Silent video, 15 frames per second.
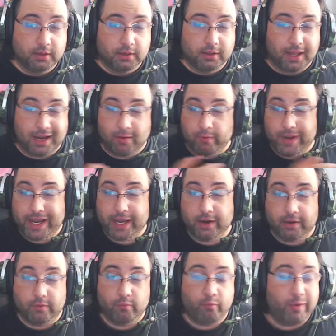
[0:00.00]
like we
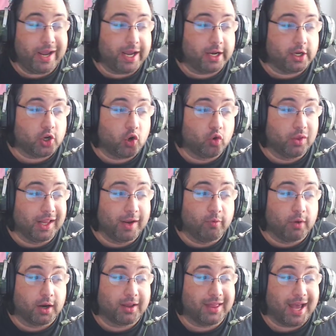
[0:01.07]
can totally
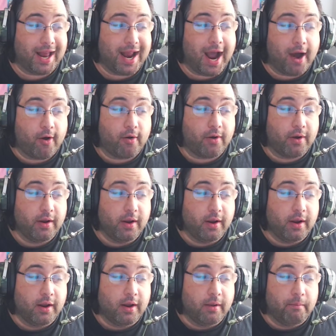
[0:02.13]
work that out.
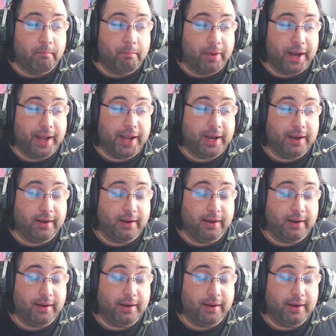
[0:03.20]
But